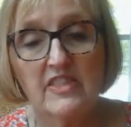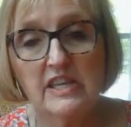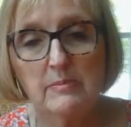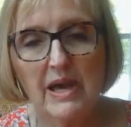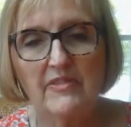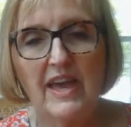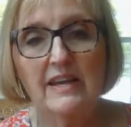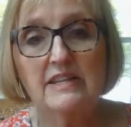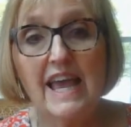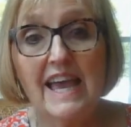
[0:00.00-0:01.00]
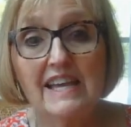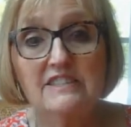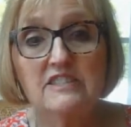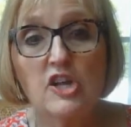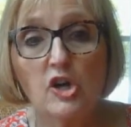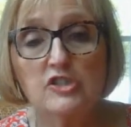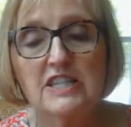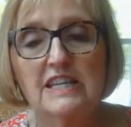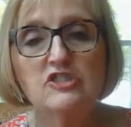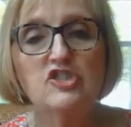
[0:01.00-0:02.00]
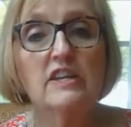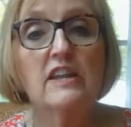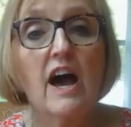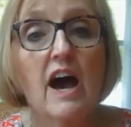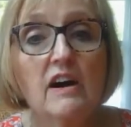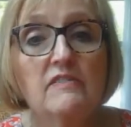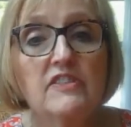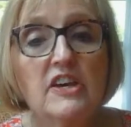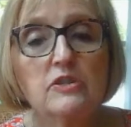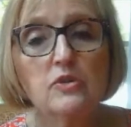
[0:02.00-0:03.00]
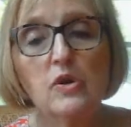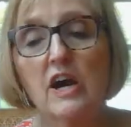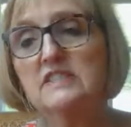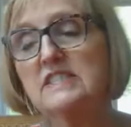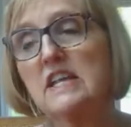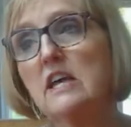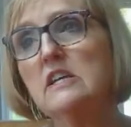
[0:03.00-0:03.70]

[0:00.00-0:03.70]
Think about that. Exaltation of the cross.